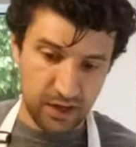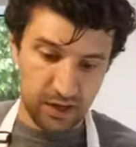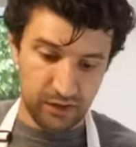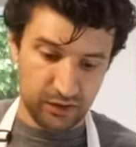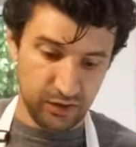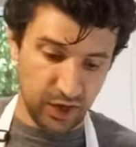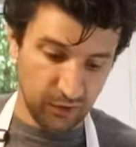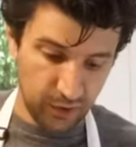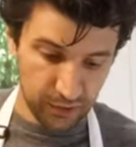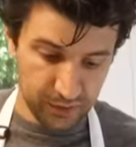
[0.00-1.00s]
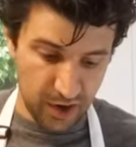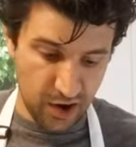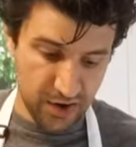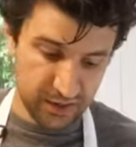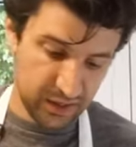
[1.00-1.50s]
you got rosemary,
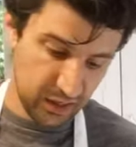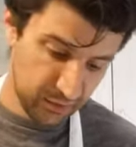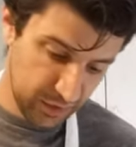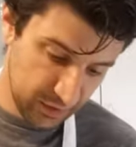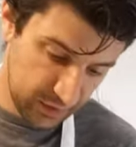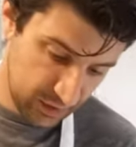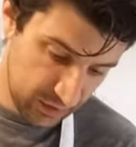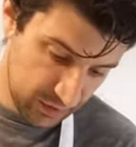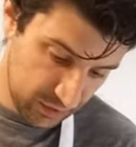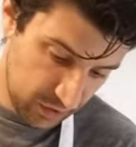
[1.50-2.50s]
cinnamon, sea salt,